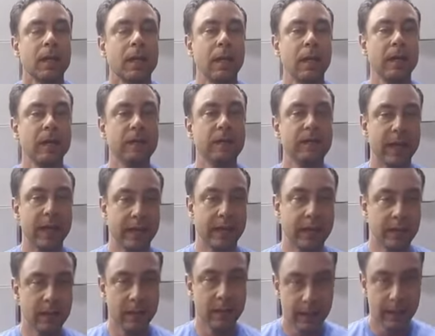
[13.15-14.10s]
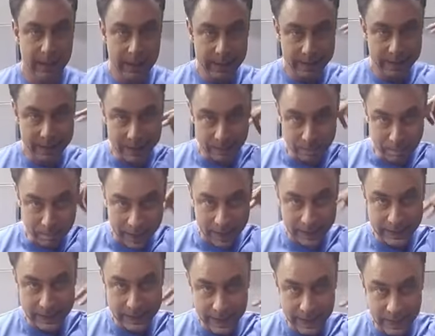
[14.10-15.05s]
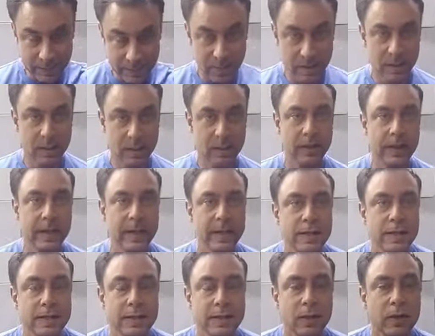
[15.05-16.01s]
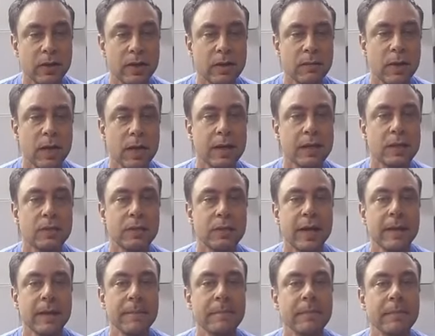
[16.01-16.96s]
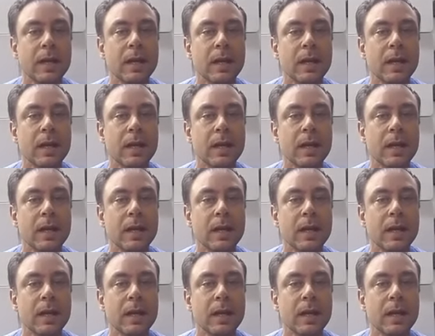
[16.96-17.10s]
a lot of like this back tape is on the market today,